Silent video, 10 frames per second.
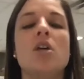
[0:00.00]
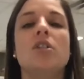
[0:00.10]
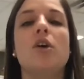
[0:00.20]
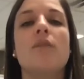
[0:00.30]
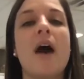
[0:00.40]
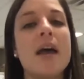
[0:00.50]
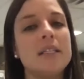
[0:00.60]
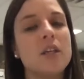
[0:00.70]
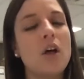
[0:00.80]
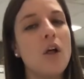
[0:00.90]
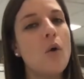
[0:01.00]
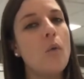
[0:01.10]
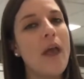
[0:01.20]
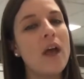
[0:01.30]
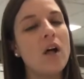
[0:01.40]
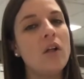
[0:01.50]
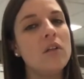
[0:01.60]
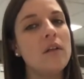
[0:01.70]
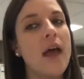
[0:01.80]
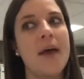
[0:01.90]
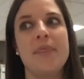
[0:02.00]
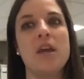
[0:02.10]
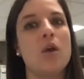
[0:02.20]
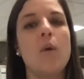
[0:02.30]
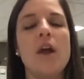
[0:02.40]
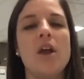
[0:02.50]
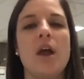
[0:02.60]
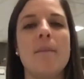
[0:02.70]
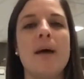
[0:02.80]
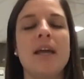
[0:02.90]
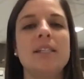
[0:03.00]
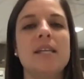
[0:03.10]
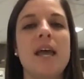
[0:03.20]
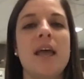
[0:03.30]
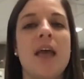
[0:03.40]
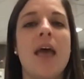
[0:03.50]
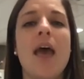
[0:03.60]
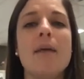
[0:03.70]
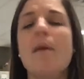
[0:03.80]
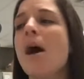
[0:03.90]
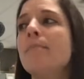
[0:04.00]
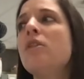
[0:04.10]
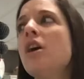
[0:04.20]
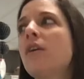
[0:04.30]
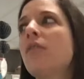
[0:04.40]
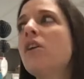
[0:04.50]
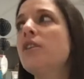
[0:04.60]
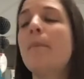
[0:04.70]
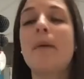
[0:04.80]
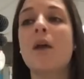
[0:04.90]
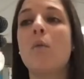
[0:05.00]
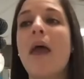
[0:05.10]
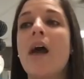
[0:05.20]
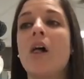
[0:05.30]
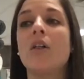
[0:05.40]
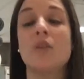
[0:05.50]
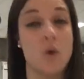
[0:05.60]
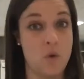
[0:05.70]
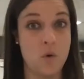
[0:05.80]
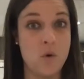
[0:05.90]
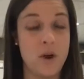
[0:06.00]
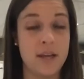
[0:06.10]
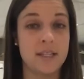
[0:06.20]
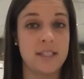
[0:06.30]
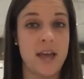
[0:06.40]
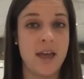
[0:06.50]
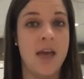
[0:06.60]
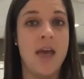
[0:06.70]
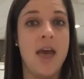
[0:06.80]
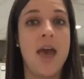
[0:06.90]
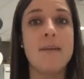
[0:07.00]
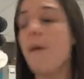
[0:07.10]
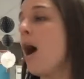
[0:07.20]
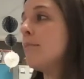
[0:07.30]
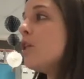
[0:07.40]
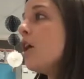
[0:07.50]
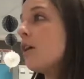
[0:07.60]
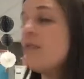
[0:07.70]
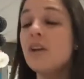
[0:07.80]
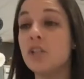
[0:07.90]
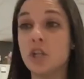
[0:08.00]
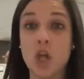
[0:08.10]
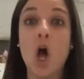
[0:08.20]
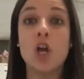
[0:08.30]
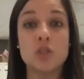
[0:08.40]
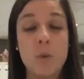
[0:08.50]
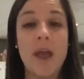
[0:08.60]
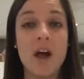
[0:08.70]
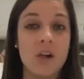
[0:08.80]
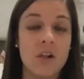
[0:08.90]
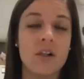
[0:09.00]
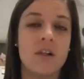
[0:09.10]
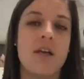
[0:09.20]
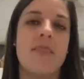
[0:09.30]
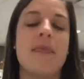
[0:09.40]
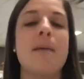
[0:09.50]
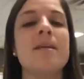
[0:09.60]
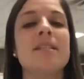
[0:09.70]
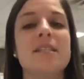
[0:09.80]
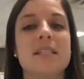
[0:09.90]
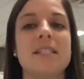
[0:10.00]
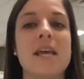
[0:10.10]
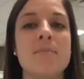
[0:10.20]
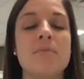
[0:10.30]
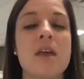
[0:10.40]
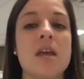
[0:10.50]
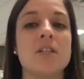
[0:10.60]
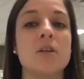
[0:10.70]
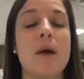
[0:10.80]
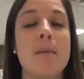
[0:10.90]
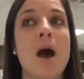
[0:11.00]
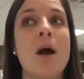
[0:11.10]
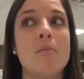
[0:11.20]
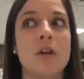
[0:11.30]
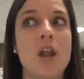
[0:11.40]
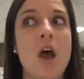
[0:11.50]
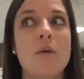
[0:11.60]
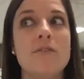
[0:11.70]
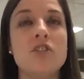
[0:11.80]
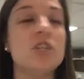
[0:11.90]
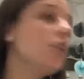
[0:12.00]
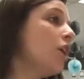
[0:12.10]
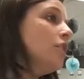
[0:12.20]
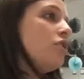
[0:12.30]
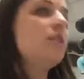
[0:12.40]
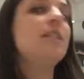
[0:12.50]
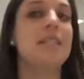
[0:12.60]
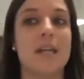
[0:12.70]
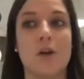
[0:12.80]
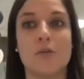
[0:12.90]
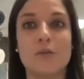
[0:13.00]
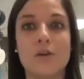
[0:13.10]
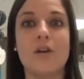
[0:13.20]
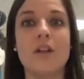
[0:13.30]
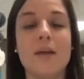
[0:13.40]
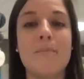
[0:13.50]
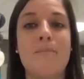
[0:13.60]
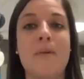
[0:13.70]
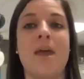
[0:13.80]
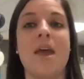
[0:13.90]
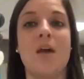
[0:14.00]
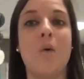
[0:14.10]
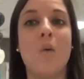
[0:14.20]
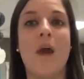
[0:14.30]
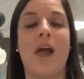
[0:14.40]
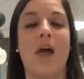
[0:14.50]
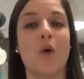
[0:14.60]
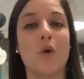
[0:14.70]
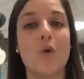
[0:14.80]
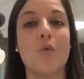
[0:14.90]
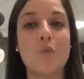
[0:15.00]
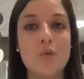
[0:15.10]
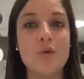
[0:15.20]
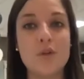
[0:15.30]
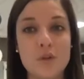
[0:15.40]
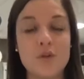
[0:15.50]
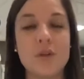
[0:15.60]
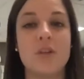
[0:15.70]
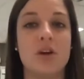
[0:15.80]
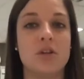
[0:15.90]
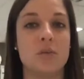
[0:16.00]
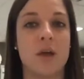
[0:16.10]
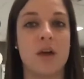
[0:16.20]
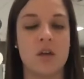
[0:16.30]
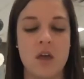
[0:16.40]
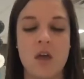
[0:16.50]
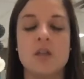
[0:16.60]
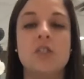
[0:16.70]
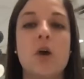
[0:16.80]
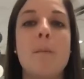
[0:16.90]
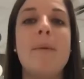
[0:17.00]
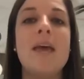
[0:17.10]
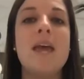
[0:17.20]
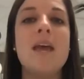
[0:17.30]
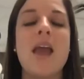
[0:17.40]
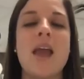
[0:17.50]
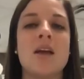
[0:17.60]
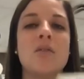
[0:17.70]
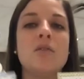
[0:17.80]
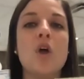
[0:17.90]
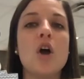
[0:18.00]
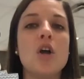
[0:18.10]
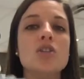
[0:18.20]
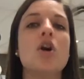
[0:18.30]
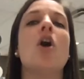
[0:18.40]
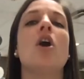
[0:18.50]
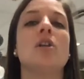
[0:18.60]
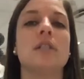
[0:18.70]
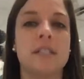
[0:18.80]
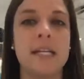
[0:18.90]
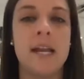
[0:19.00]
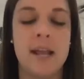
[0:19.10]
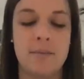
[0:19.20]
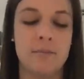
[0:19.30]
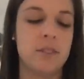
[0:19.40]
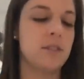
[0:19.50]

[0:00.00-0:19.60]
So if I saw a whale at the aquarium, I could say, hey, mom, look, there's a big whale. Or I could say, hey, mom, look, there's a large whale. That means the same thing. So my mom would know if she looked, she'd see a really big whale or a really, really large whale. So big and large are synonyms,